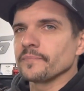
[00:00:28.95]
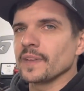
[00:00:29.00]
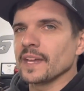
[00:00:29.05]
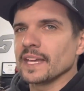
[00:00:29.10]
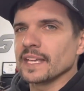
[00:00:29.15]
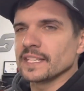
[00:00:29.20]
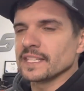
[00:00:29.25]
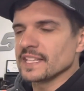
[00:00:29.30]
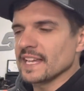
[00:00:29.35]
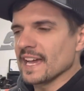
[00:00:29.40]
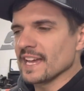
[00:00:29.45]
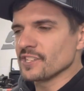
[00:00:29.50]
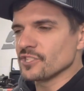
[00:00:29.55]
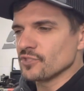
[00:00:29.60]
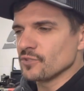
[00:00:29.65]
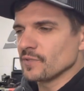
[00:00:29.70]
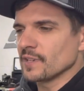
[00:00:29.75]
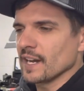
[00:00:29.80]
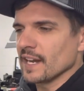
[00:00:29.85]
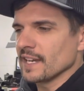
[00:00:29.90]
And as
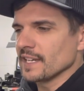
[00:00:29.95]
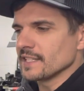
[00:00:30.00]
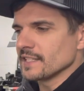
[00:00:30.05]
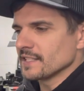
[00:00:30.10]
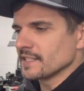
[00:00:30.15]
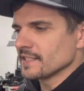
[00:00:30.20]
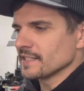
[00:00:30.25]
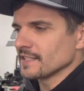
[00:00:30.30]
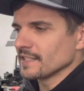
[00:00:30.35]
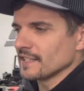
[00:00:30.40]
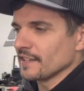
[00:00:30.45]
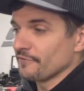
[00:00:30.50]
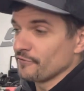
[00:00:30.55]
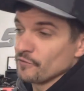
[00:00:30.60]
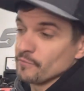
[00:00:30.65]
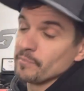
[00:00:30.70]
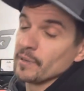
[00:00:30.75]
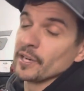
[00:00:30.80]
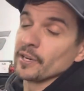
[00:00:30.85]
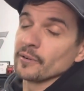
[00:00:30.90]
you guys, if
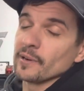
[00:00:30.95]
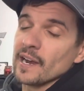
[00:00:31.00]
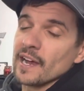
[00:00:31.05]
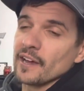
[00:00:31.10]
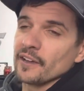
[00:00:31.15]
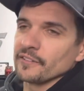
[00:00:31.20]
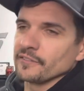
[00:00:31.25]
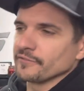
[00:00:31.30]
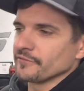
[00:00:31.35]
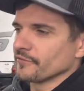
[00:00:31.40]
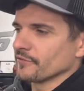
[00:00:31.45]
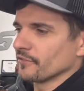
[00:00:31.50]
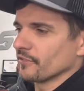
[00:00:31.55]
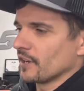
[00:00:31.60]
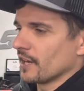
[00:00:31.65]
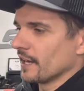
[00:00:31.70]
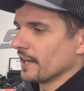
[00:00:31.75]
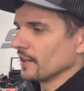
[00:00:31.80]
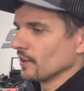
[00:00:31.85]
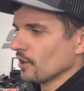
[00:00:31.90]
you've been around
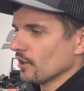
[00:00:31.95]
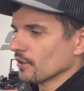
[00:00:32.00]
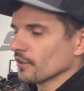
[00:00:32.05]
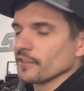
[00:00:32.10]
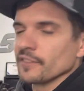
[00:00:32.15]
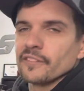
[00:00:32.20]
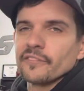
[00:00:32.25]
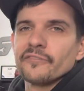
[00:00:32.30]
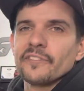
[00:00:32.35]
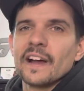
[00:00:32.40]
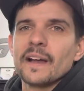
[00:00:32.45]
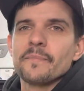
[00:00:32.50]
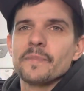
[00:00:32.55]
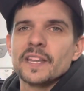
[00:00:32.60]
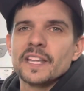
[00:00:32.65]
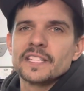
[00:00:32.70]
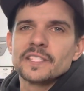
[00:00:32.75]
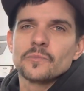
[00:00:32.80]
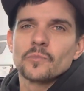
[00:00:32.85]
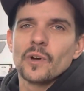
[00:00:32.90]
longer than 5
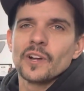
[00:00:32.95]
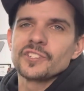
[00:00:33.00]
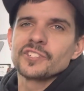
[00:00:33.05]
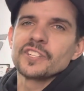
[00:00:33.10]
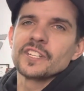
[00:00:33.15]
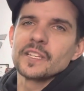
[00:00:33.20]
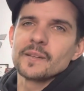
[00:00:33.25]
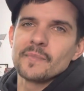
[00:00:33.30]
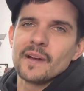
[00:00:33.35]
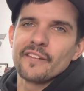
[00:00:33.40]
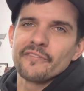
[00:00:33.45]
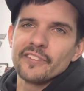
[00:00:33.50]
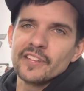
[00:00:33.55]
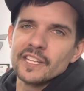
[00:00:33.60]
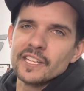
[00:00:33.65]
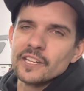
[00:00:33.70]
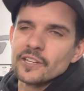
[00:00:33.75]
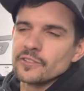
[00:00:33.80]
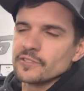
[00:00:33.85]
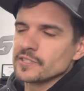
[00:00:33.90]
minutes and watched any of my
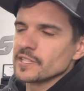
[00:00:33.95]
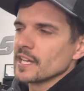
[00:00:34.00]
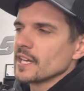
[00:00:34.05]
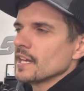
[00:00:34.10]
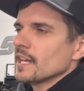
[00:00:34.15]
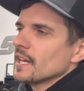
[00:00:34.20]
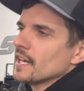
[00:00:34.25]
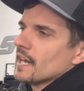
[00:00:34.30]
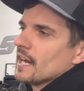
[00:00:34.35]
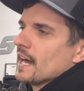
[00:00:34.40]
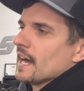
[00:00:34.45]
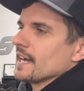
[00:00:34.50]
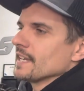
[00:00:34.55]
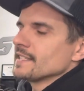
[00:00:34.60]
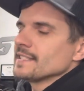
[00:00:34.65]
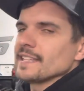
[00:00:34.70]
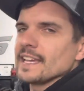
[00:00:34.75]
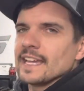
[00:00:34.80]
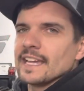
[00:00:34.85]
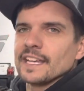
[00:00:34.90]
videos, I
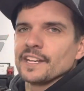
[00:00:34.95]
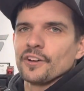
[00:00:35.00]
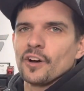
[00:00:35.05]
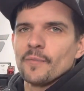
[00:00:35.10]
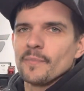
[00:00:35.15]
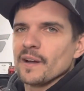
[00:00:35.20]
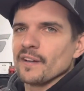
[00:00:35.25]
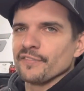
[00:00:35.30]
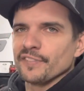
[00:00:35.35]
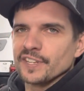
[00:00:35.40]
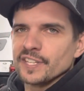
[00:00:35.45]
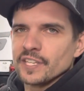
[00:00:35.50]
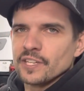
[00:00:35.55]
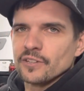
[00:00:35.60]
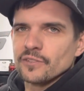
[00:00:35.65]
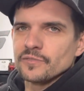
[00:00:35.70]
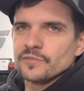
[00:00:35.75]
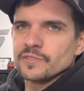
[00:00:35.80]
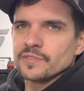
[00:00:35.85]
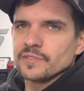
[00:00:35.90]
say in all my
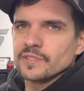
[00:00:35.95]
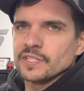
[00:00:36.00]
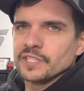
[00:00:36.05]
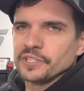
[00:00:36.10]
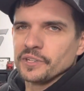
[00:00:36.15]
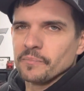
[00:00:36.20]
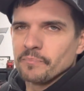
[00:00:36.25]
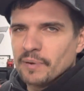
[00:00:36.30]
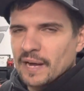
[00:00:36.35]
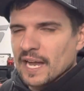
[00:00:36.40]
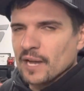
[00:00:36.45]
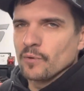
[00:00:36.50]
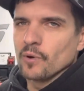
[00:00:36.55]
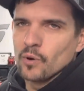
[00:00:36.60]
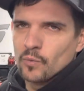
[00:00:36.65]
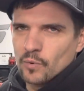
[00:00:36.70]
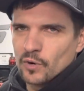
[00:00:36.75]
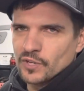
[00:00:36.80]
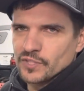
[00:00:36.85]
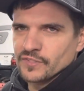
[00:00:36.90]
videos, you know, buy
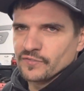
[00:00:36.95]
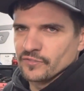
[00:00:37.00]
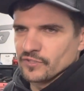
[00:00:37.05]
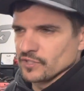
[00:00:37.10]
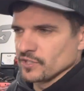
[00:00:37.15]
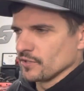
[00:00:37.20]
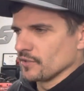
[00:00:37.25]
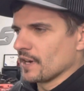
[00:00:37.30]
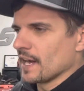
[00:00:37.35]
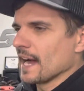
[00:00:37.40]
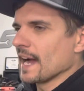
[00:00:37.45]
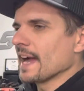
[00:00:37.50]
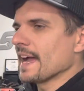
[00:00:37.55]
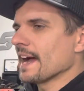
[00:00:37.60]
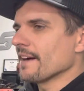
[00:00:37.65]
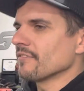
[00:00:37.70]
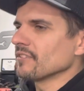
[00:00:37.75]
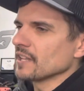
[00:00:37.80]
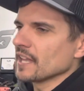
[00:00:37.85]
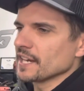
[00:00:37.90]
what works for you. I
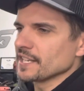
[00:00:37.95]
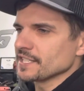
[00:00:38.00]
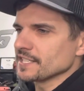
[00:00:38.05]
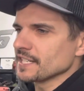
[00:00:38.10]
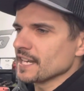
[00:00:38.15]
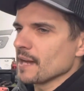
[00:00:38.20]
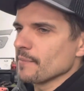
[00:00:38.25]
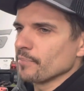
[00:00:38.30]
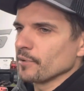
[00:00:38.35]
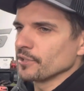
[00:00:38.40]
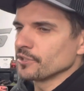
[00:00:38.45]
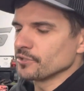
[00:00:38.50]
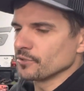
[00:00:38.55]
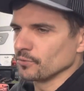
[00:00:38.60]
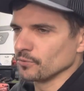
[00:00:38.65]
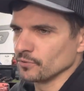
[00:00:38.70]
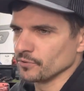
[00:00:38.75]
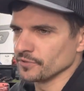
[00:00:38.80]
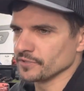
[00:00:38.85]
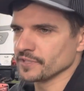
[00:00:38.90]
have a lot of Snap On
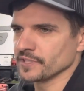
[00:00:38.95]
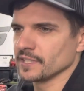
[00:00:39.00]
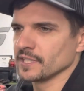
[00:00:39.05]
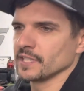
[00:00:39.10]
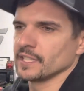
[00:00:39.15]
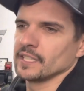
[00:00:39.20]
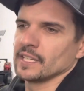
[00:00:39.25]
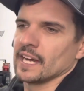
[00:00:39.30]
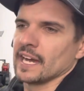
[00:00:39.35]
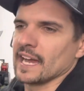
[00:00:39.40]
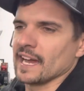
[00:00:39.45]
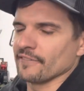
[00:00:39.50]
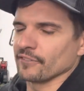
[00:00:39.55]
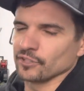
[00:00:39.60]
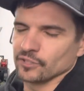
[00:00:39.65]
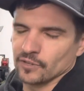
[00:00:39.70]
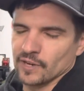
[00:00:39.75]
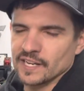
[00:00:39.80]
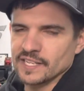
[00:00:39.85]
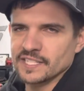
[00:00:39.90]
tools. I have a
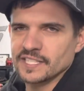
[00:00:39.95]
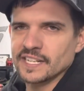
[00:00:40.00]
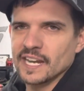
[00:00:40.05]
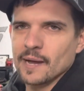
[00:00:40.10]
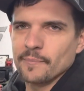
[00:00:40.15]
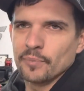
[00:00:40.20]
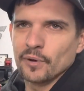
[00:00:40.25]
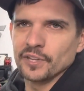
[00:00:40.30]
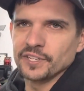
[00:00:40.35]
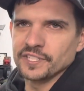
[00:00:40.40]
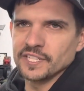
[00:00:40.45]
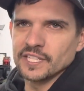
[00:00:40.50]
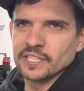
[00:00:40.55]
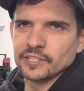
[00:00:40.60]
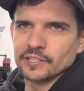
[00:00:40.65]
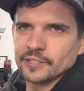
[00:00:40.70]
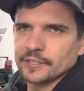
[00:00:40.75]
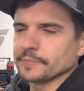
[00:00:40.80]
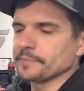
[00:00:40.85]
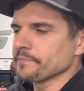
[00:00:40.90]
great Snap On
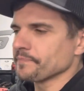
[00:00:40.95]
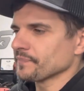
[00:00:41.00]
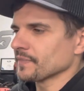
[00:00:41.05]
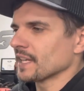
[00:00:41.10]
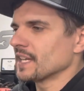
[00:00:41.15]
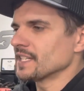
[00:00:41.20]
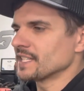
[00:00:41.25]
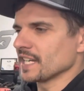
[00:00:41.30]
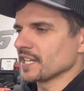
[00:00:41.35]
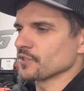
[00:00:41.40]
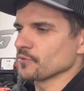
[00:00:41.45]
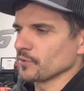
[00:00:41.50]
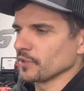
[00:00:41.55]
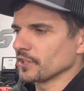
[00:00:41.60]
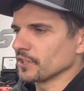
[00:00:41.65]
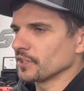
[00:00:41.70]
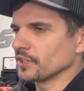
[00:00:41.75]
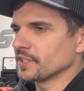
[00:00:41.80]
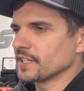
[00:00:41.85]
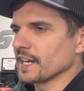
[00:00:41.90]
dealer. He takes
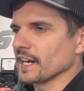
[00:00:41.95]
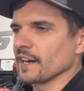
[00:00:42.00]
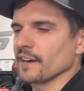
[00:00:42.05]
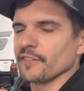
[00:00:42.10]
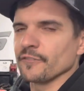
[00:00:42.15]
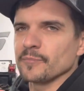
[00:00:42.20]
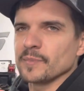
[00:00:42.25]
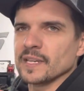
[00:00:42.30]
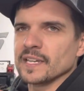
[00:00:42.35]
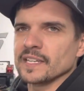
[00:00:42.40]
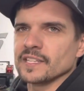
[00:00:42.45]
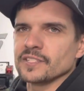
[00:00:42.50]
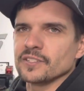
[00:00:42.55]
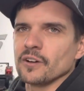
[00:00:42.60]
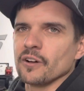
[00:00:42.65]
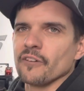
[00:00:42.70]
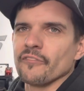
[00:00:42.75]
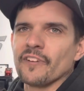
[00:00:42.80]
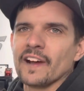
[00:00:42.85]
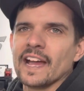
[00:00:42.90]
really good care of me.
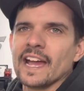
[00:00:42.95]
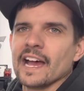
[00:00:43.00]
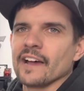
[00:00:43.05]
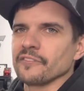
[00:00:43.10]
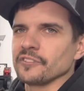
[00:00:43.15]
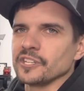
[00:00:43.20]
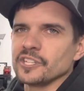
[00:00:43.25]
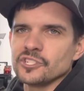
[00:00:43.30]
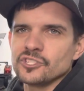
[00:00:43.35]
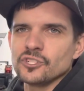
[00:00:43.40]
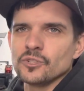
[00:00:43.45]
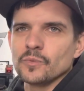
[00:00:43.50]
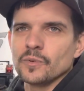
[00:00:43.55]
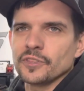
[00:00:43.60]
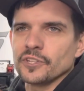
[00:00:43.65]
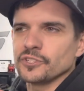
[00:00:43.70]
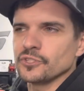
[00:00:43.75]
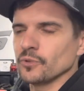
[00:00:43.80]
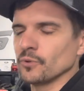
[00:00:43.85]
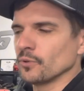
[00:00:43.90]
So if I have an issue
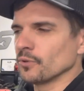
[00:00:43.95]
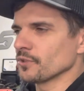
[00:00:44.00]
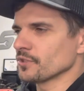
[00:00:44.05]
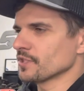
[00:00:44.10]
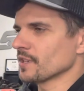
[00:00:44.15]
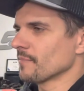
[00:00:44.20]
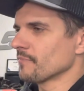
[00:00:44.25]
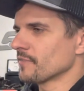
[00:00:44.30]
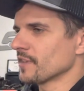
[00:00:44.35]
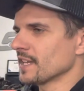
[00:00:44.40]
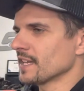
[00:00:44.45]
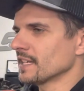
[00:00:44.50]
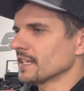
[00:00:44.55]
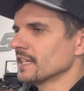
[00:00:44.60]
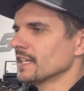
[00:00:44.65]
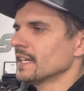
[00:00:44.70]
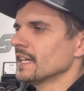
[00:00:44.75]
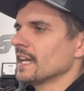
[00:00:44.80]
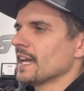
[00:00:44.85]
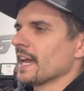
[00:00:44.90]
with a tool or
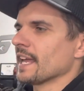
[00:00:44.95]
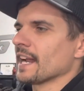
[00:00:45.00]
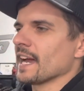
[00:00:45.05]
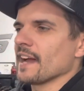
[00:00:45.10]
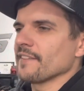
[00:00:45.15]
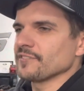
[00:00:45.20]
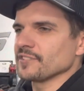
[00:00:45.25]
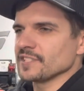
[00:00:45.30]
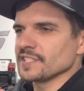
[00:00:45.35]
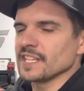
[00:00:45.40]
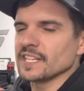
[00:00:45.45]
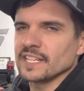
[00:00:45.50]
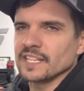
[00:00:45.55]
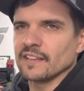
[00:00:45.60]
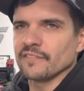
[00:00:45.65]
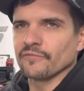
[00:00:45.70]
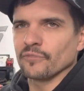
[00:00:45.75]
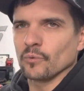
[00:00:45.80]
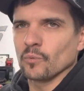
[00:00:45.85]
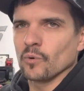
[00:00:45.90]
something and I have to send it
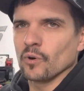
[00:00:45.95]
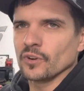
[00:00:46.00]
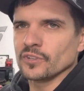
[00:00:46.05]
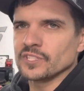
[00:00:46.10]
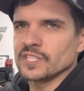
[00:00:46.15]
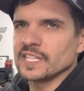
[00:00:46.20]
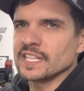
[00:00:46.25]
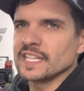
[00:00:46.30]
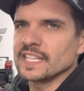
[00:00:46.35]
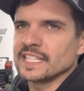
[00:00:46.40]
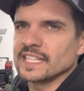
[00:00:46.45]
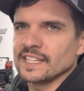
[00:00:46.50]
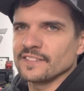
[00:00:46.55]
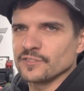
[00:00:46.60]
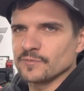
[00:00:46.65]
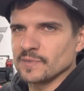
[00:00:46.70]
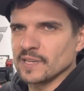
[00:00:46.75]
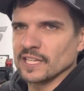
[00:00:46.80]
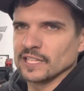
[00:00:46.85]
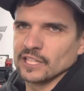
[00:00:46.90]
in for warranty, he
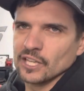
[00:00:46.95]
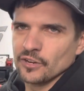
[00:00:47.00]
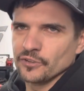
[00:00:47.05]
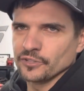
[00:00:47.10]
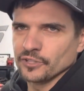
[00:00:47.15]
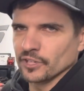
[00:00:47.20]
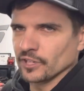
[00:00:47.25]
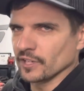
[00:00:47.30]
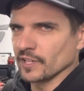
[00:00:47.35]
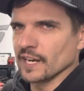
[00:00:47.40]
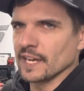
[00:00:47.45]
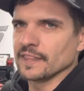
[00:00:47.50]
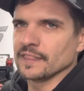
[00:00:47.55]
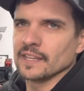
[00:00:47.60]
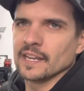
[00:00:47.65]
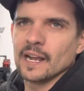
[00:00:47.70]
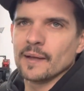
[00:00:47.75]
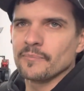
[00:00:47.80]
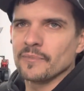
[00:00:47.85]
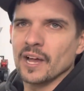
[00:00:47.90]
gives me a loaner and
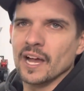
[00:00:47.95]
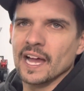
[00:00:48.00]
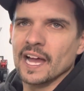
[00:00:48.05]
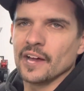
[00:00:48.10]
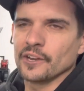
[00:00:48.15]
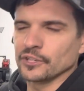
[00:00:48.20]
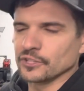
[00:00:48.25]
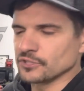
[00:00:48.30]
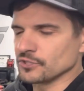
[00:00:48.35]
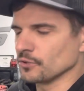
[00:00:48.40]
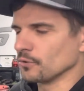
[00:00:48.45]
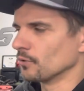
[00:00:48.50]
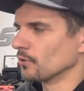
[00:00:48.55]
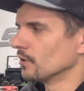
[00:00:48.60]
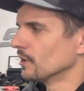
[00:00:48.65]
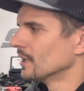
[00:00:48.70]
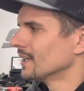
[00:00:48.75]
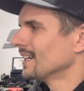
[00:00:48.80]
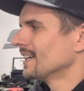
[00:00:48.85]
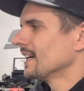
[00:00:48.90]
then I'm not out of
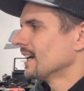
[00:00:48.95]
tool.